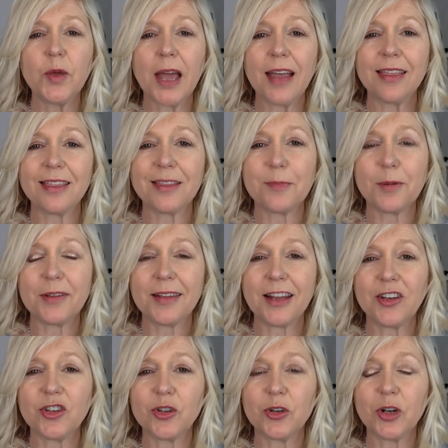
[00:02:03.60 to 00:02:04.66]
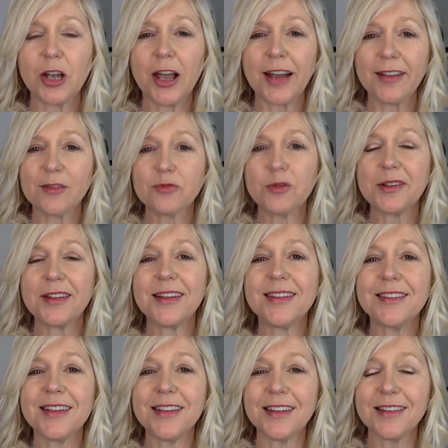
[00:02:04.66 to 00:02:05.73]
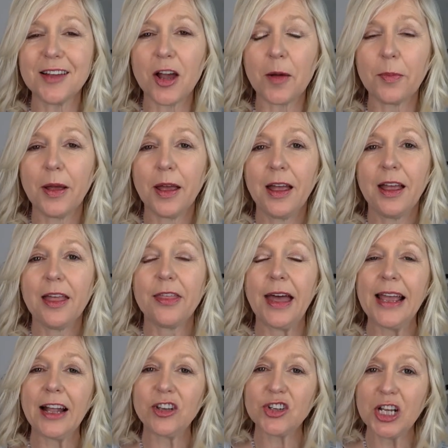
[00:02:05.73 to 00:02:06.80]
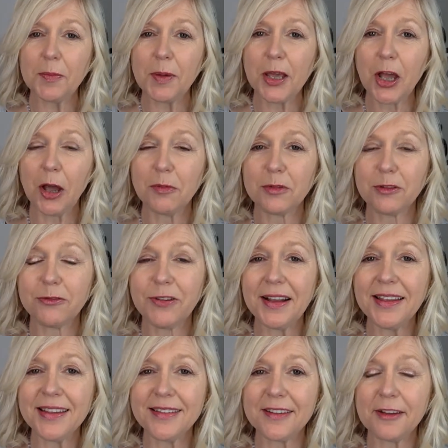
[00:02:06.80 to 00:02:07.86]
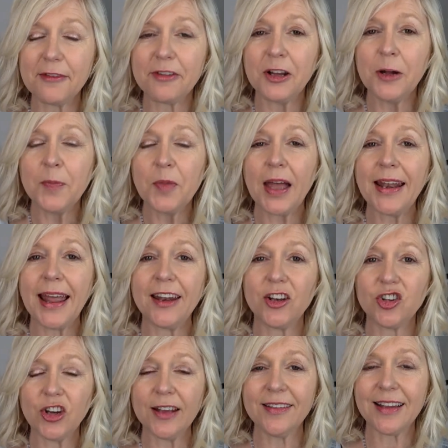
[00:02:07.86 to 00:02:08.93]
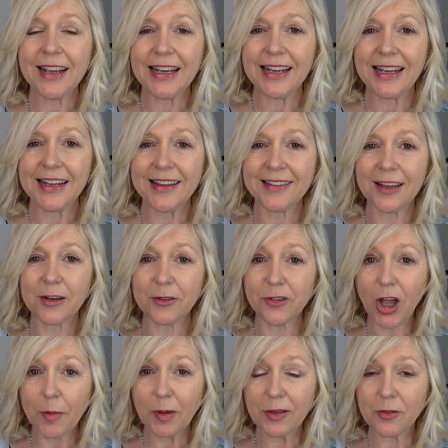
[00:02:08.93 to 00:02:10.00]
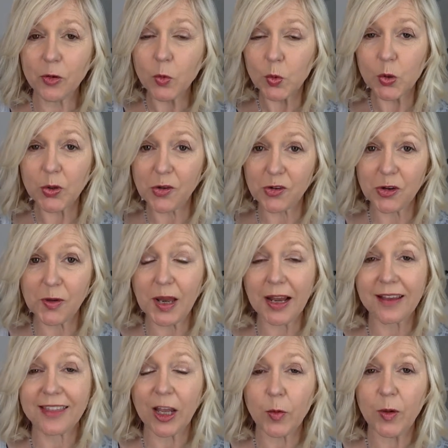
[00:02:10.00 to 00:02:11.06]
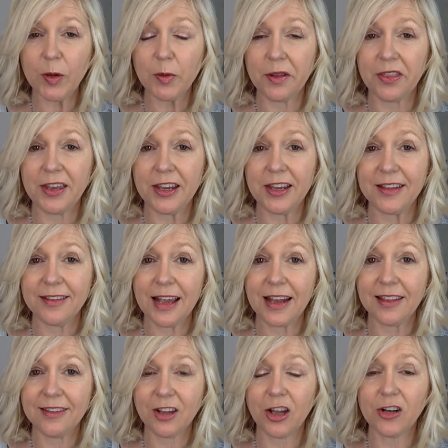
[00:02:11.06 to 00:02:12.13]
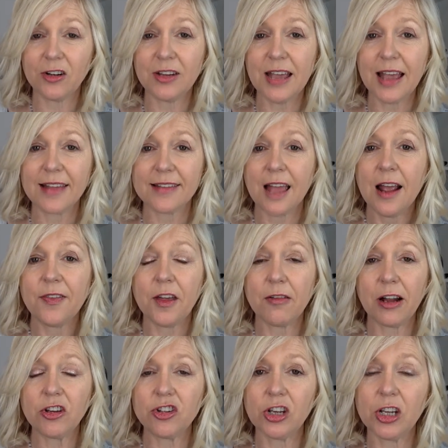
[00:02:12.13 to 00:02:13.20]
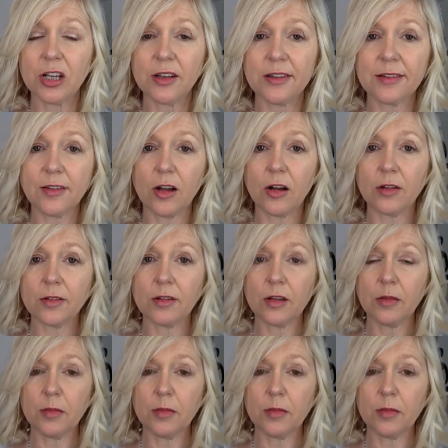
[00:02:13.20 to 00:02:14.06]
get the potential client's resistance up, they actually become defensive, and energetically, instead of coming towards you like they will with the internal yes, they're actually going to start